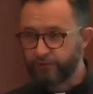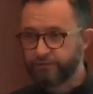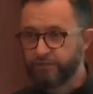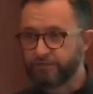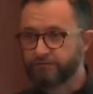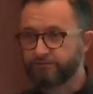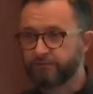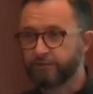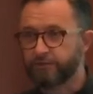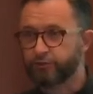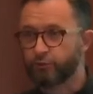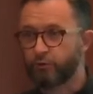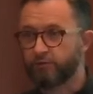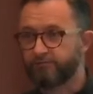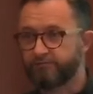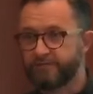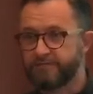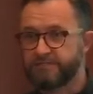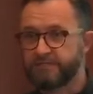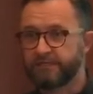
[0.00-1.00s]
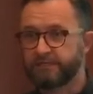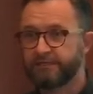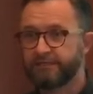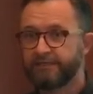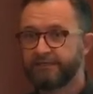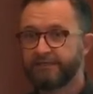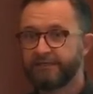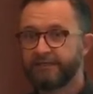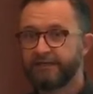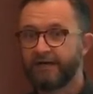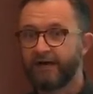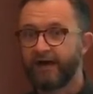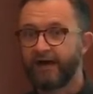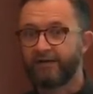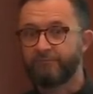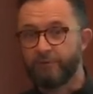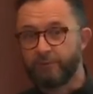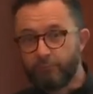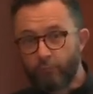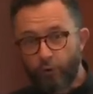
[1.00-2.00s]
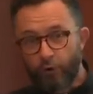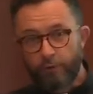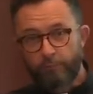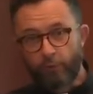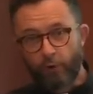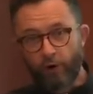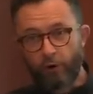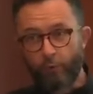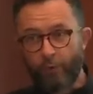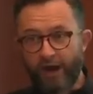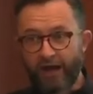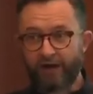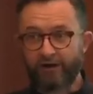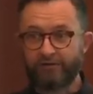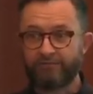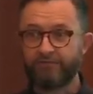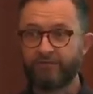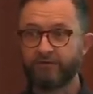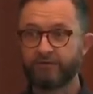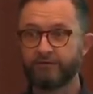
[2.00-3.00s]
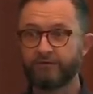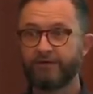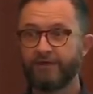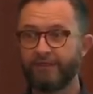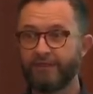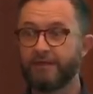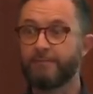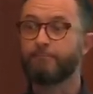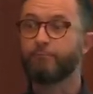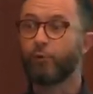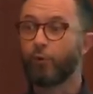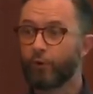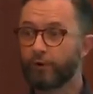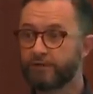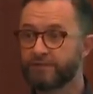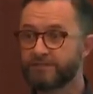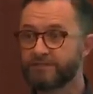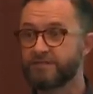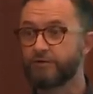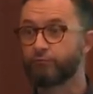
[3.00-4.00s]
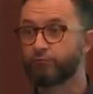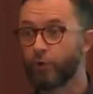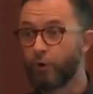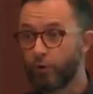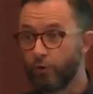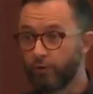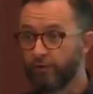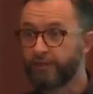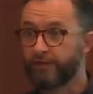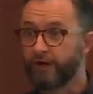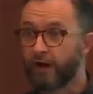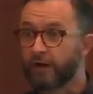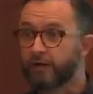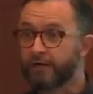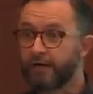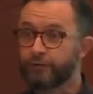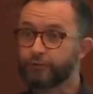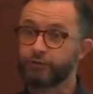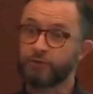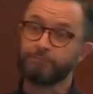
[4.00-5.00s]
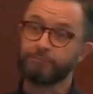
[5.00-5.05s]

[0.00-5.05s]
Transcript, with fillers: just for a short visit, uh, I've been more and more aware of the, the importance, the role that our country